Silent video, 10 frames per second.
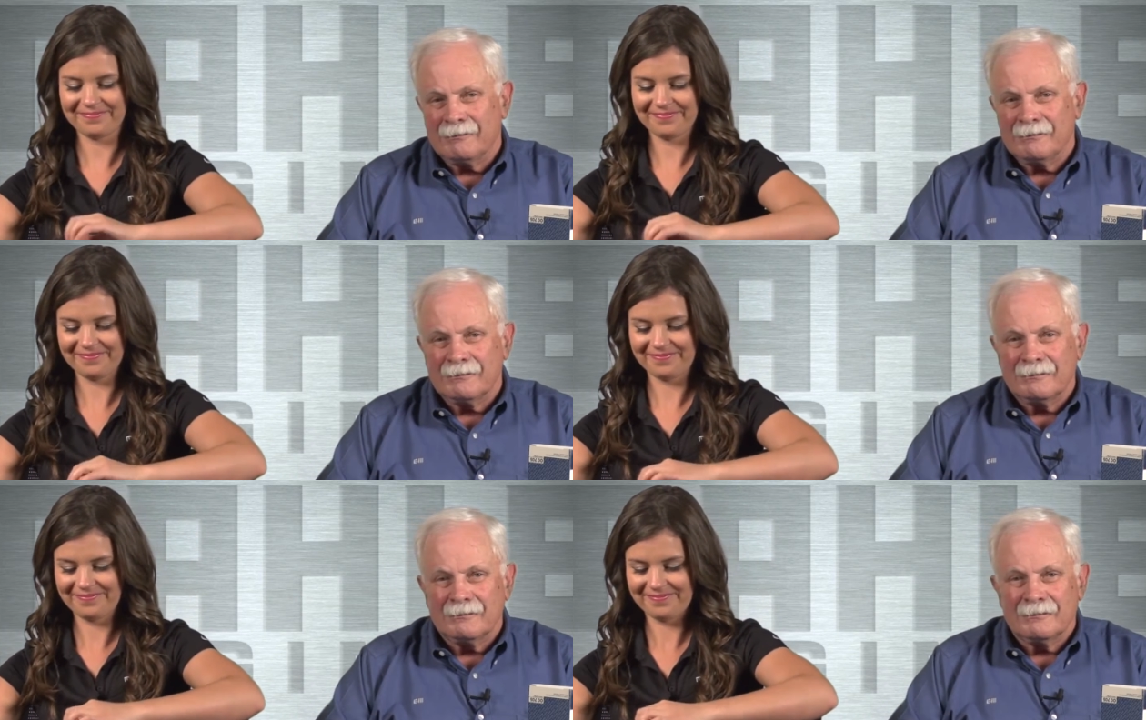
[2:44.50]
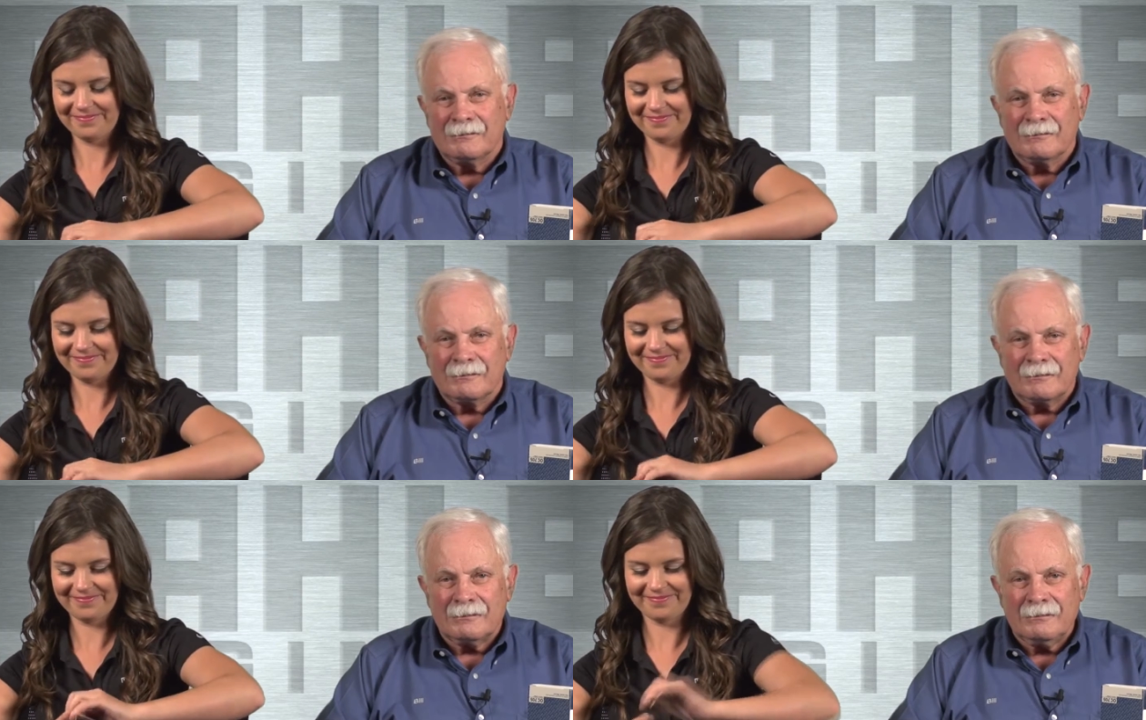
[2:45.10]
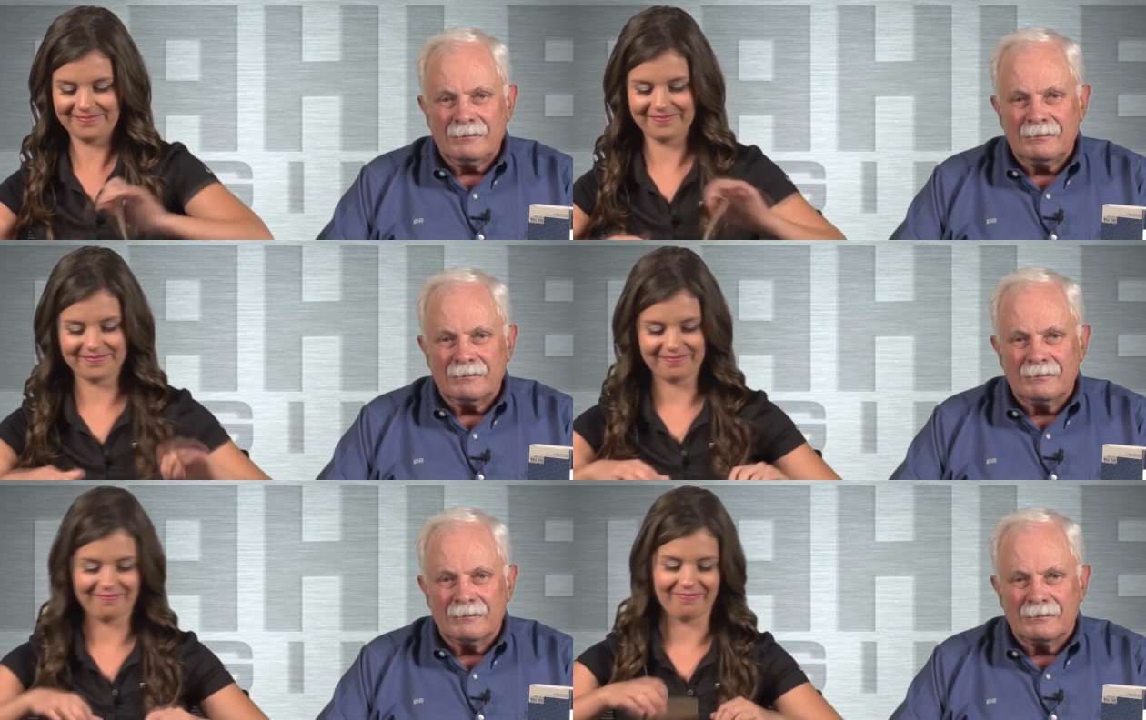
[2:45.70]

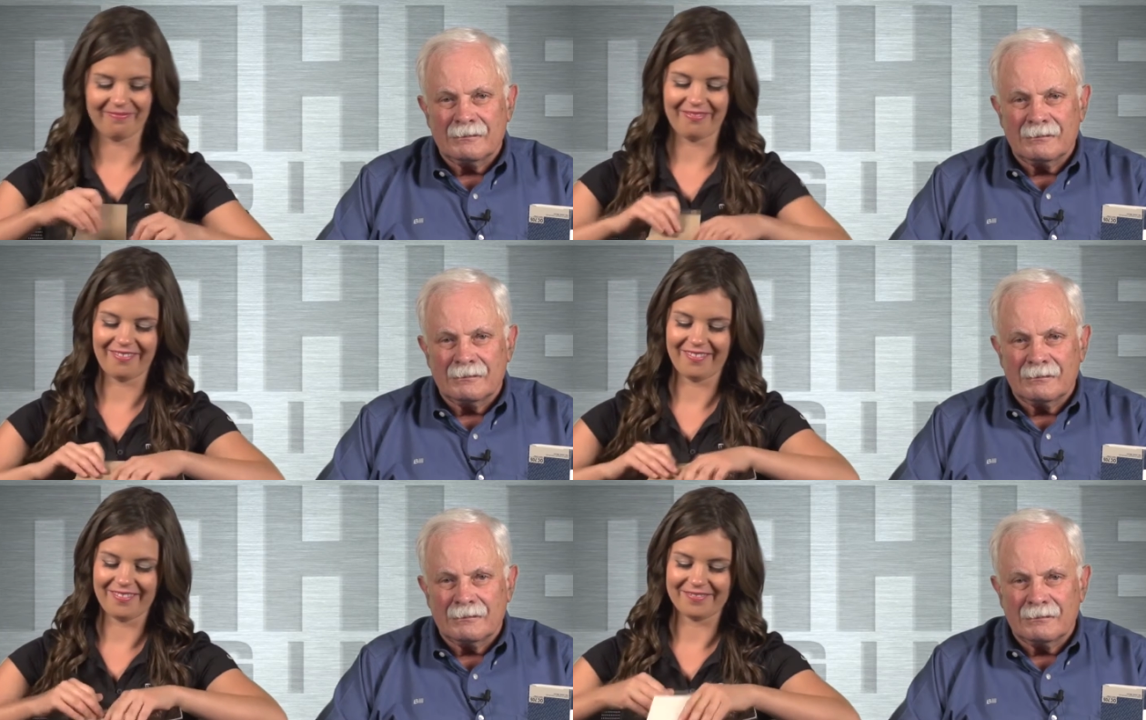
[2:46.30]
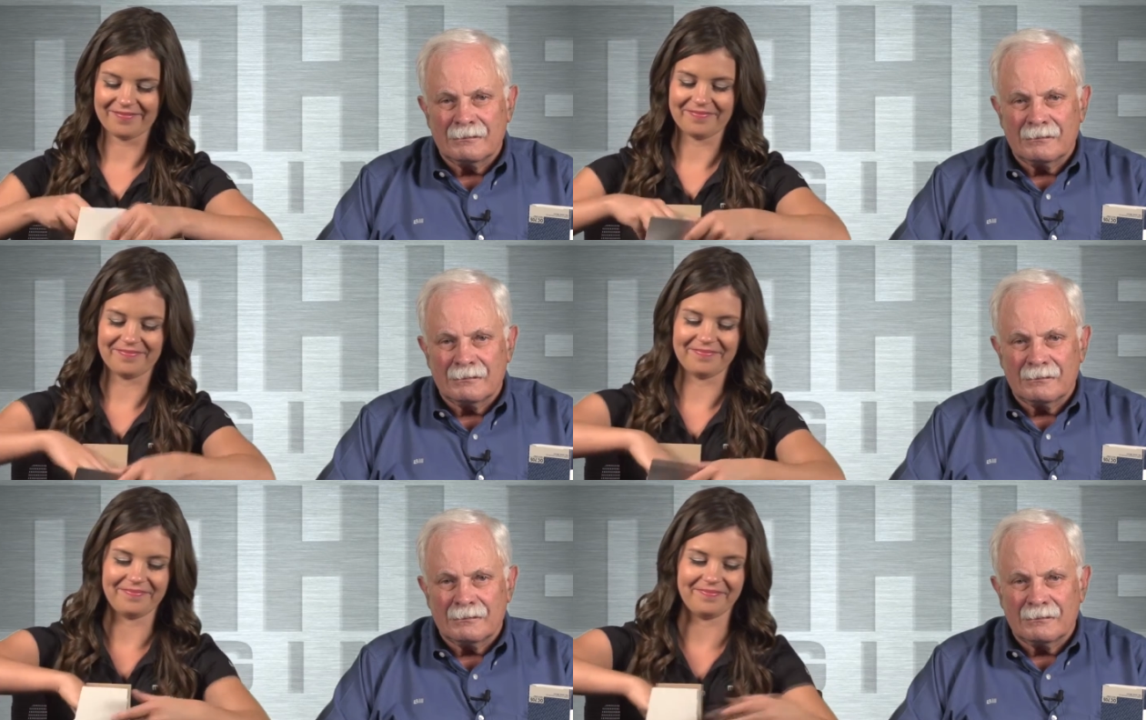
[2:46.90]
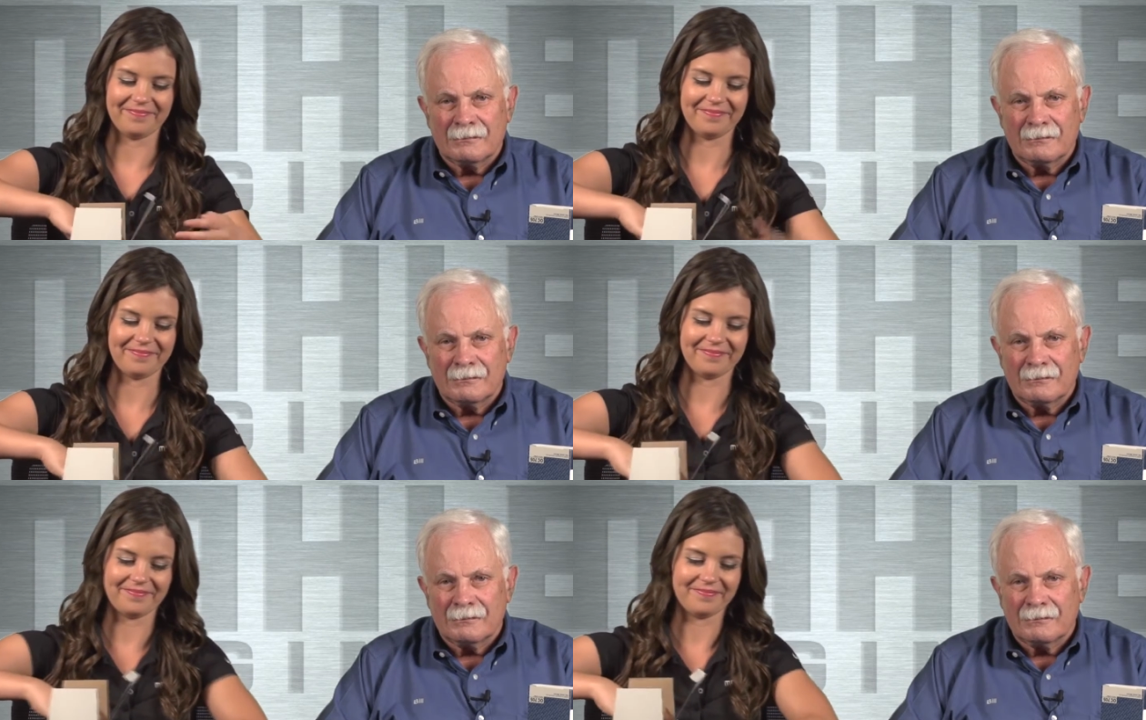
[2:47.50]

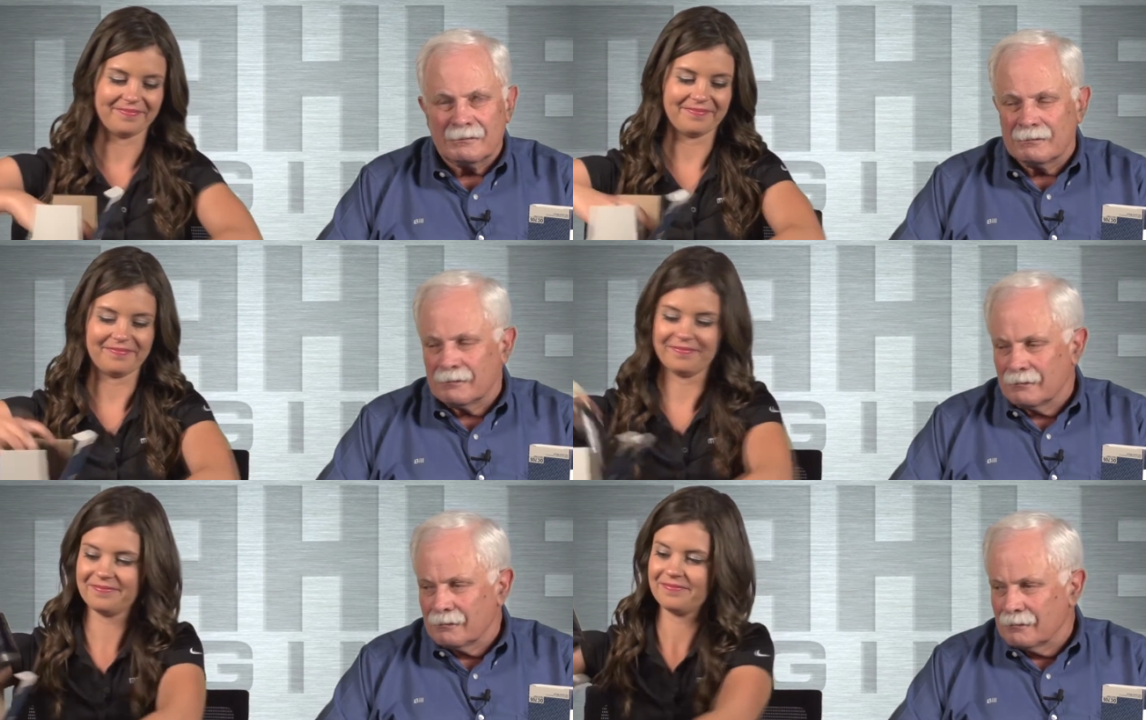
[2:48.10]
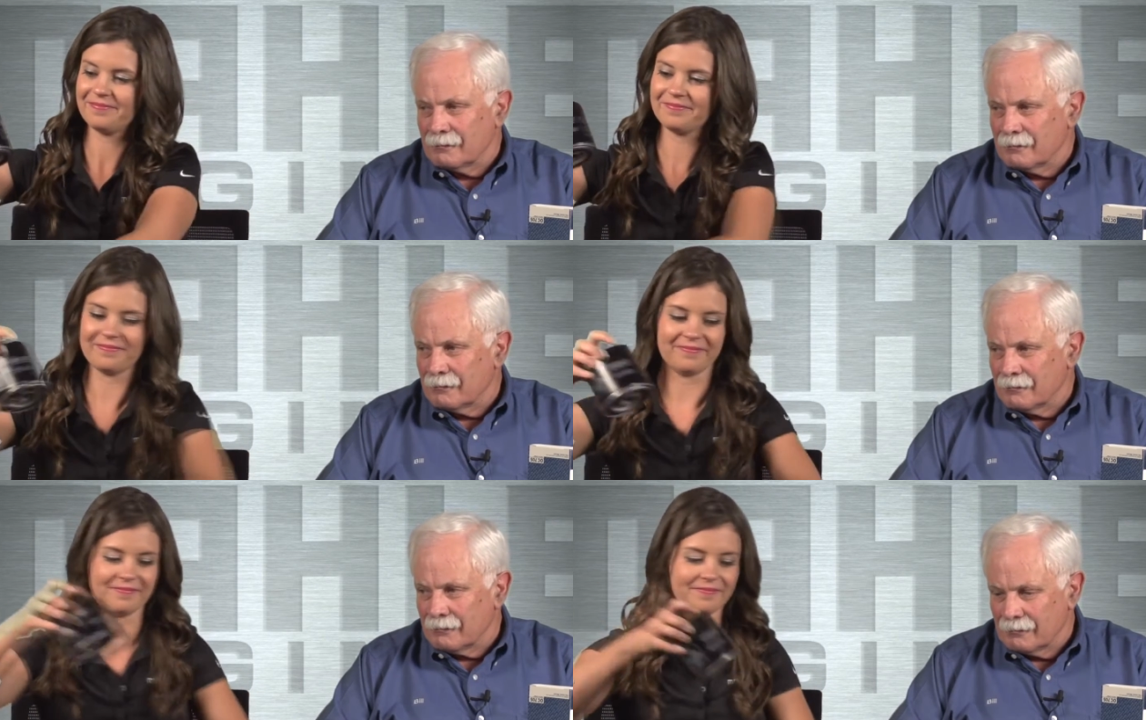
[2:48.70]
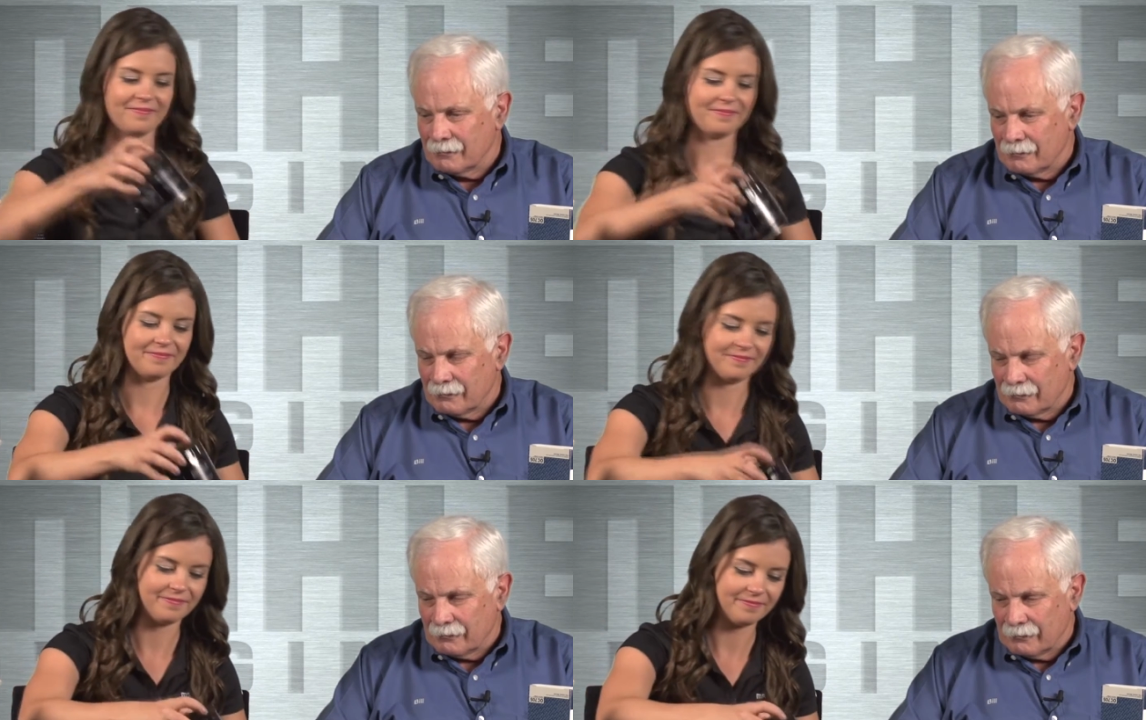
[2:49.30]

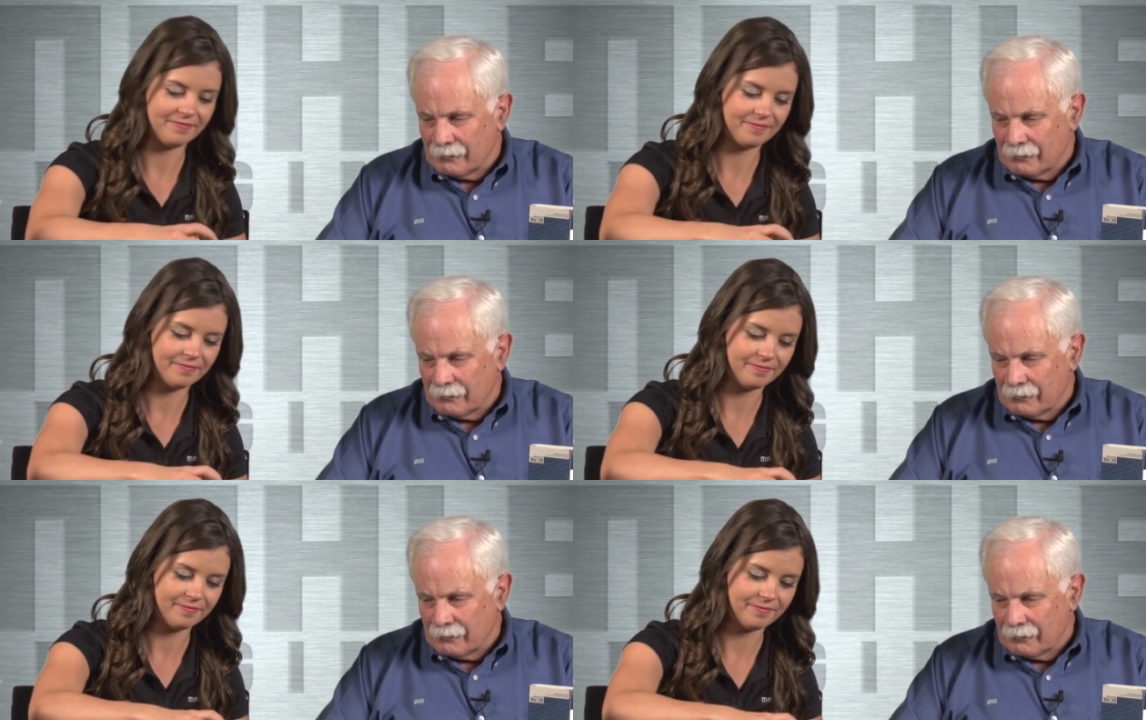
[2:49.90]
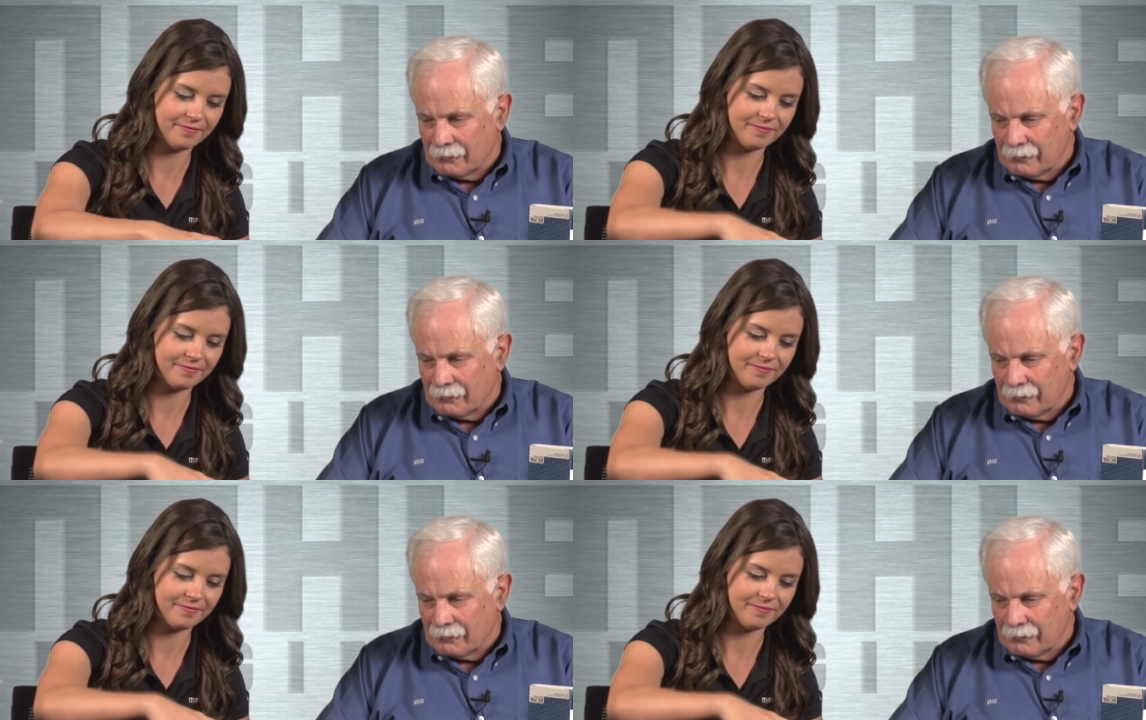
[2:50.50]
Nothing is said.